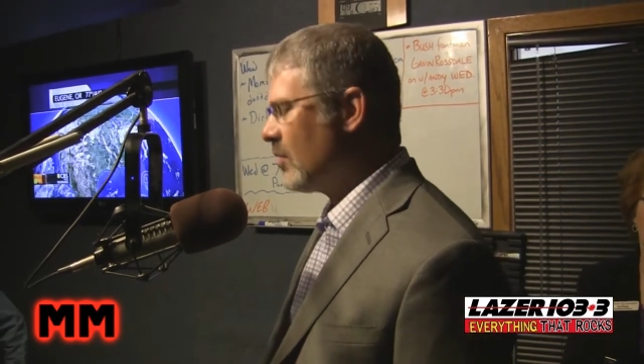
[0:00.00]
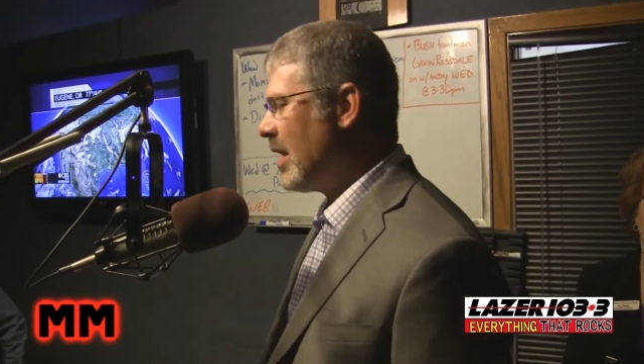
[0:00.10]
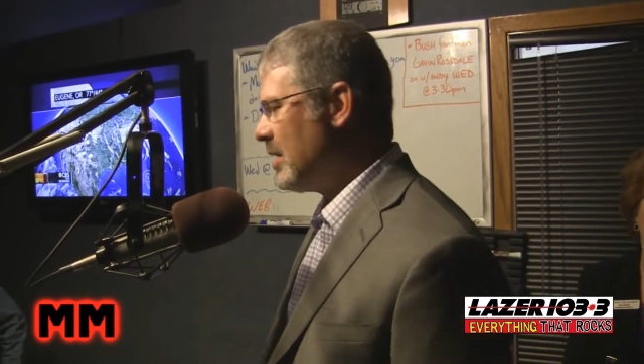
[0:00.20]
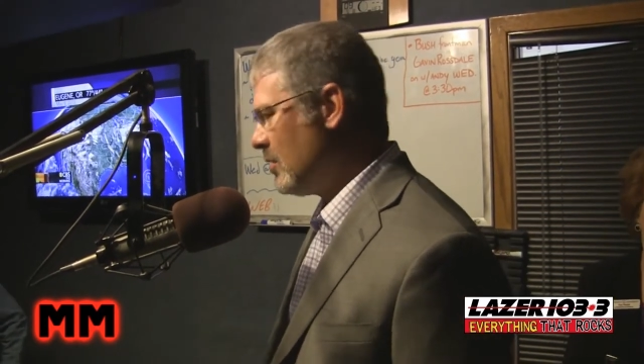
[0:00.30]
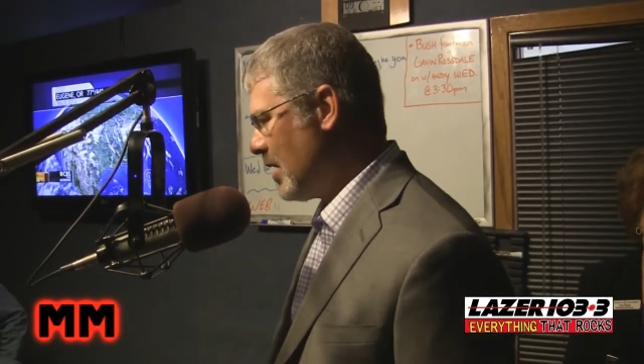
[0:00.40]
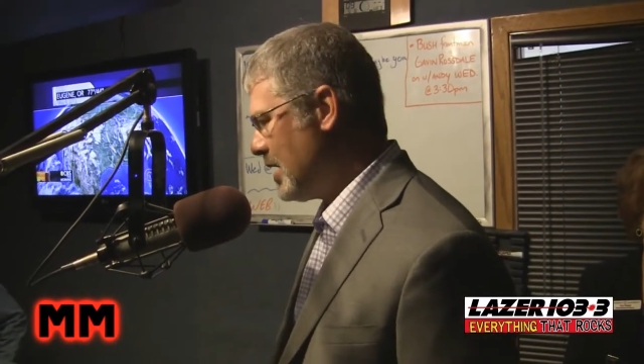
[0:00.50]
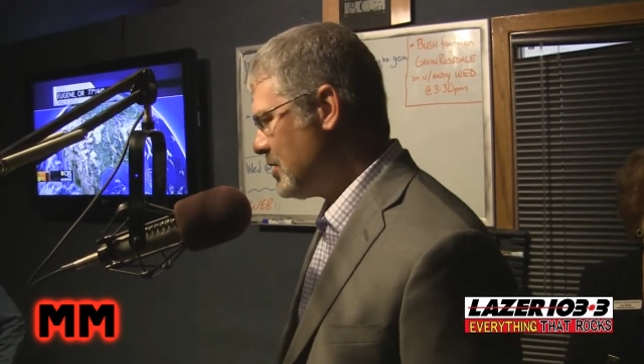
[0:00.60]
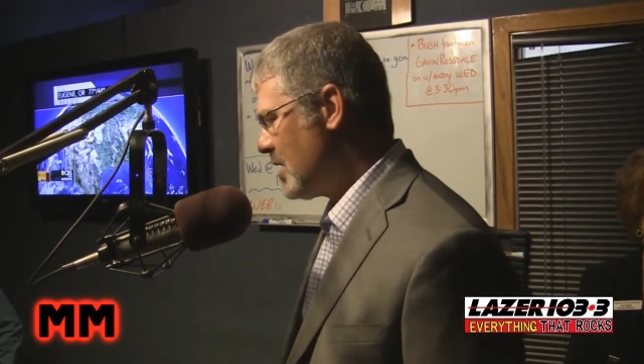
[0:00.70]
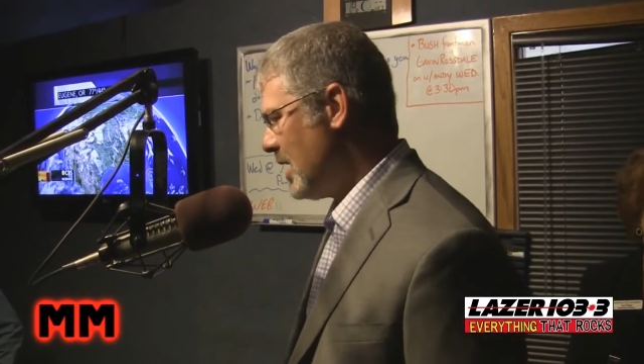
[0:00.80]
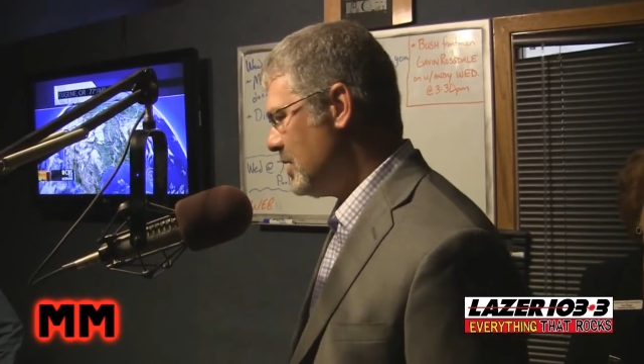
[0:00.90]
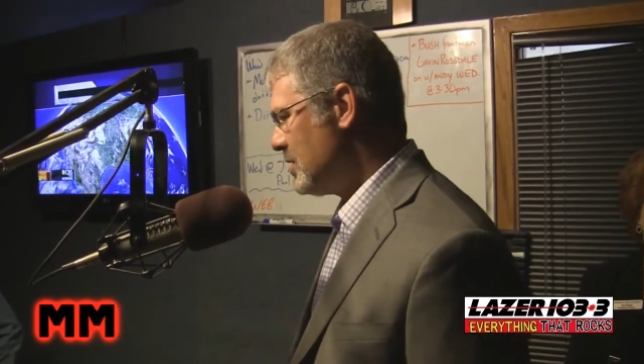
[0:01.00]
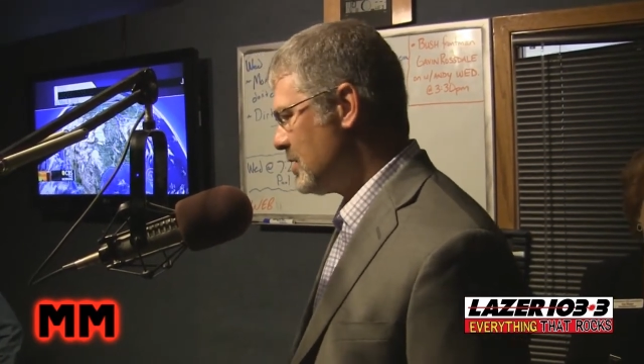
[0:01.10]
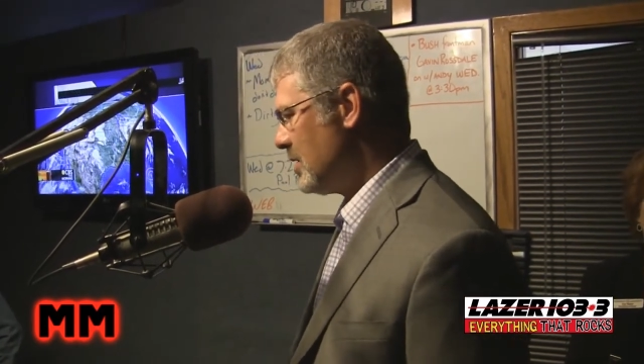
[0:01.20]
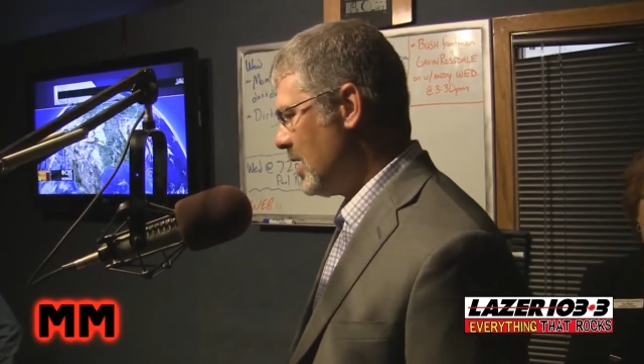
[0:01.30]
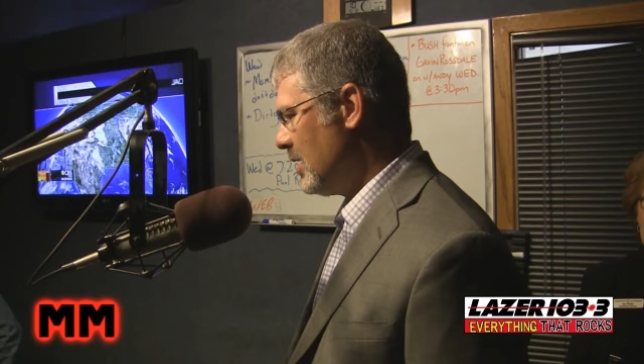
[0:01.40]
Great
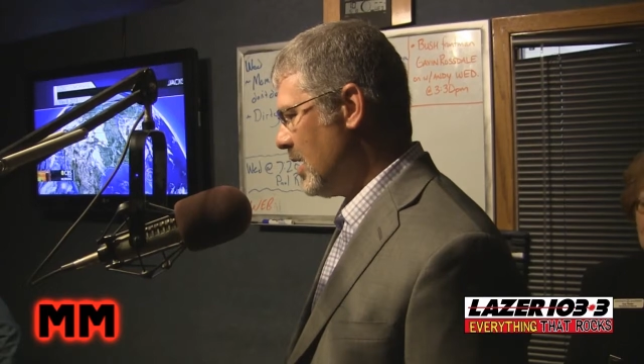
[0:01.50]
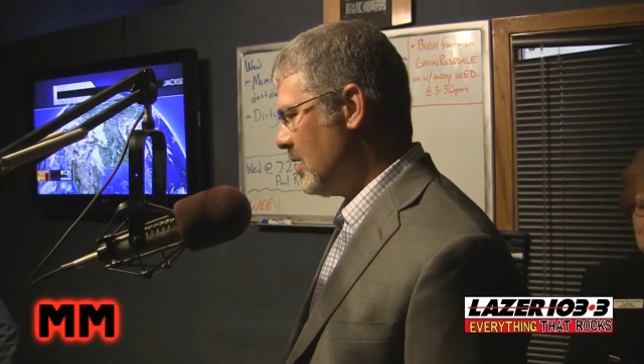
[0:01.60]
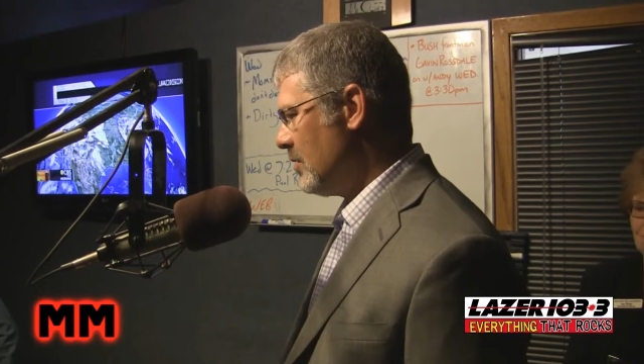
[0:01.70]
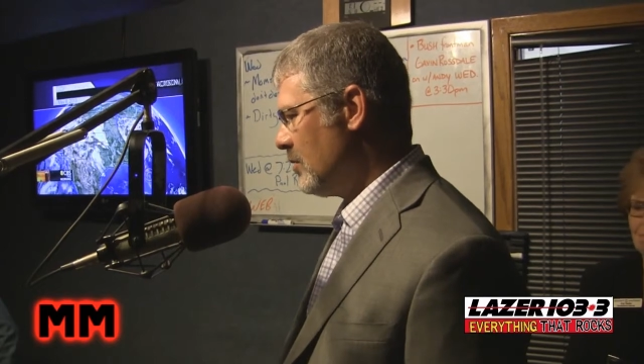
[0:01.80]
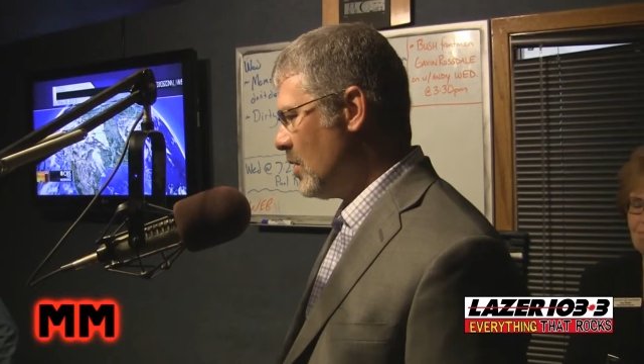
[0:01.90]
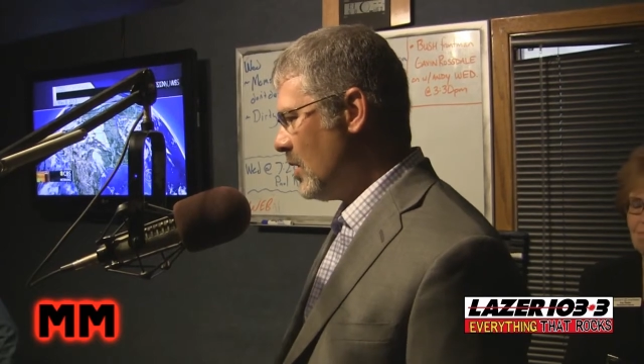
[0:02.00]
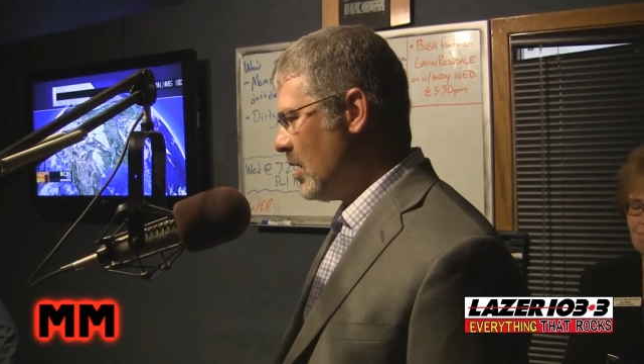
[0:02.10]
changes and